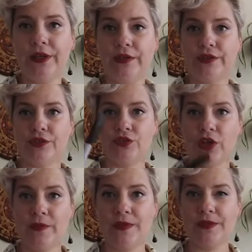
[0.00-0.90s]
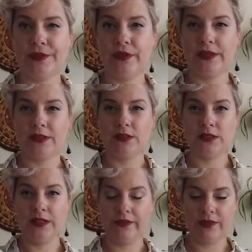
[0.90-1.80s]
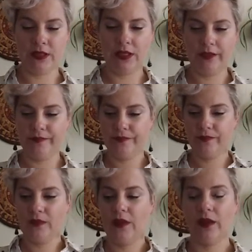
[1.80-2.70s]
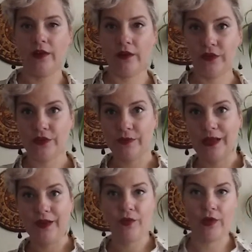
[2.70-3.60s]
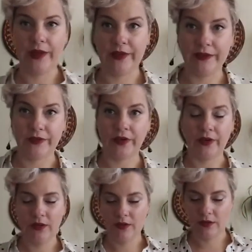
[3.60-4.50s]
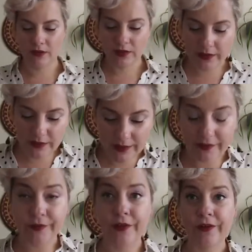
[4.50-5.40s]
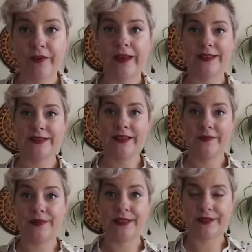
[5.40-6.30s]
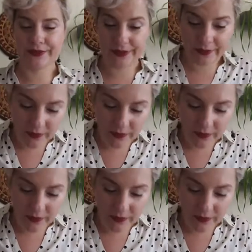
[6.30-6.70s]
to use a Sharpie so you guys can see everything. And also my crayons are getting down to their last nubs here. So,